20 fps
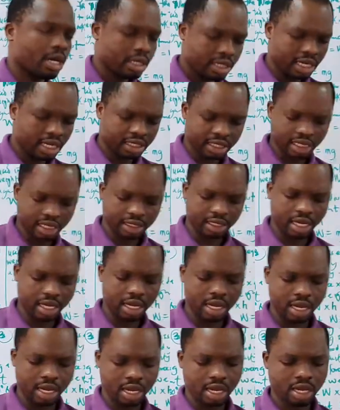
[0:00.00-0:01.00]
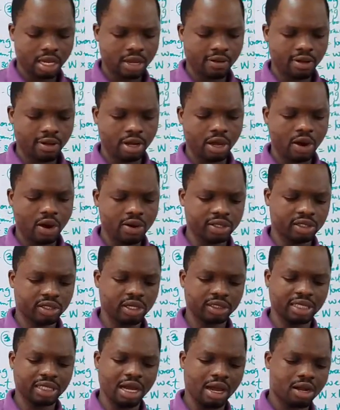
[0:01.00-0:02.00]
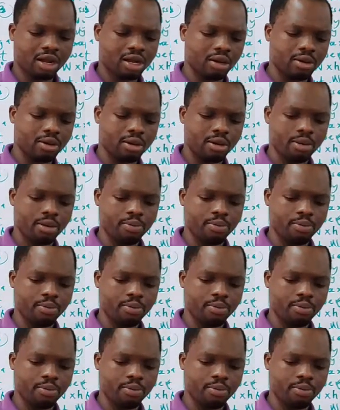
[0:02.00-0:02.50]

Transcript: this is the horizontal